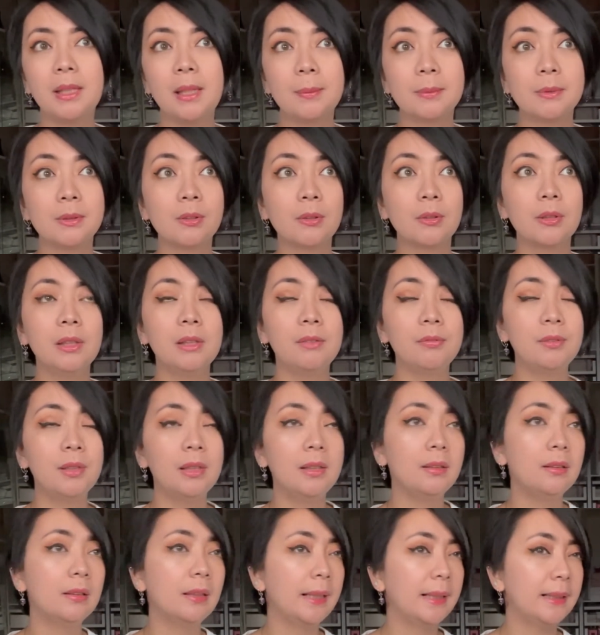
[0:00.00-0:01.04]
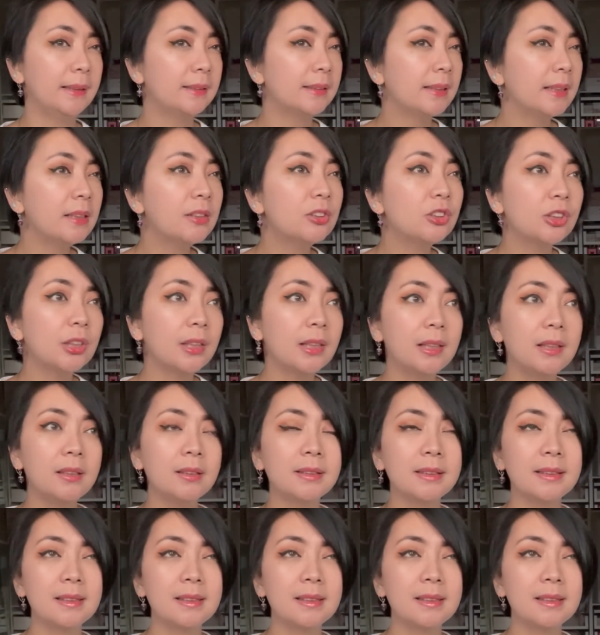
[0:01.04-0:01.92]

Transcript: I'm sorry if the lighting changed.